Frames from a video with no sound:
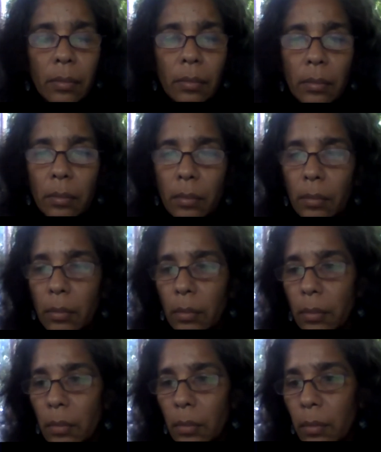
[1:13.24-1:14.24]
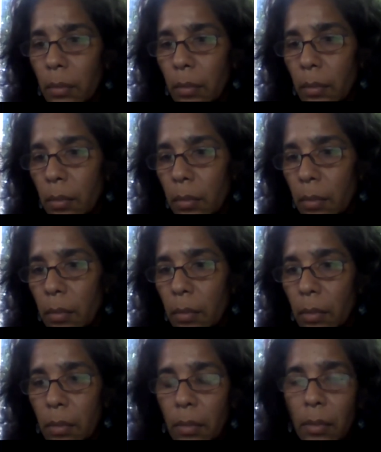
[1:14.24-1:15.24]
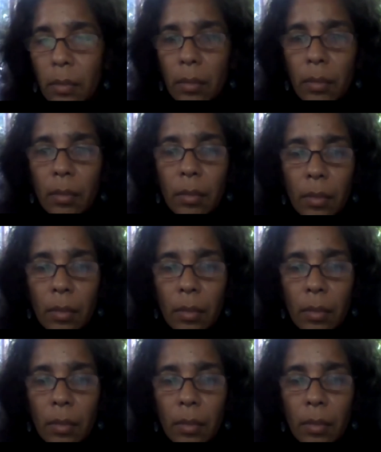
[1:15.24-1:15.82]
Nobody speaks.